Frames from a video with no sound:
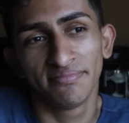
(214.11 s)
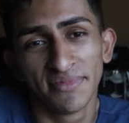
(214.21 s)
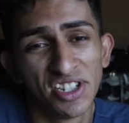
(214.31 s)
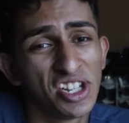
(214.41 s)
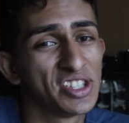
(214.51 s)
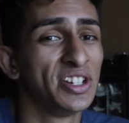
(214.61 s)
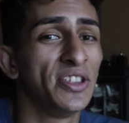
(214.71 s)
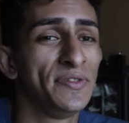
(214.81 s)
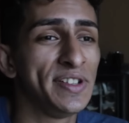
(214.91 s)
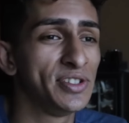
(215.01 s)
it's just
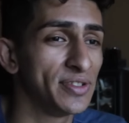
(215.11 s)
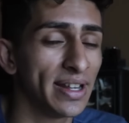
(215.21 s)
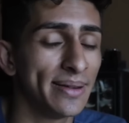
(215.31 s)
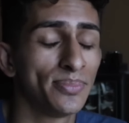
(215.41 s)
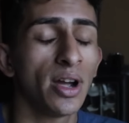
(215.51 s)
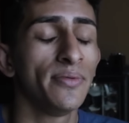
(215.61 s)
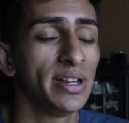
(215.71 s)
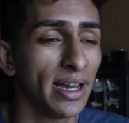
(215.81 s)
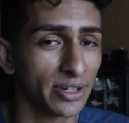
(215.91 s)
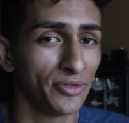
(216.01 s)
another feature that I'm probably
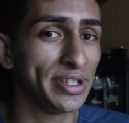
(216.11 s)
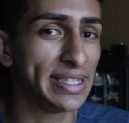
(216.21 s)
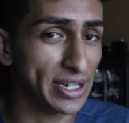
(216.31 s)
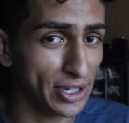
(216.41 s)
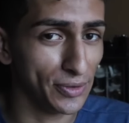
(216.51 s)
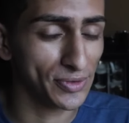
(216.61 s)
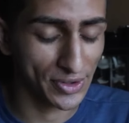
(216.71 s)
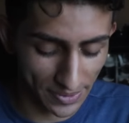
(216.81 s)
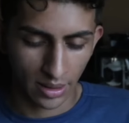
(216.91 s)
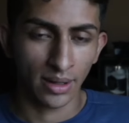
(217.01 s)
not going to need to use.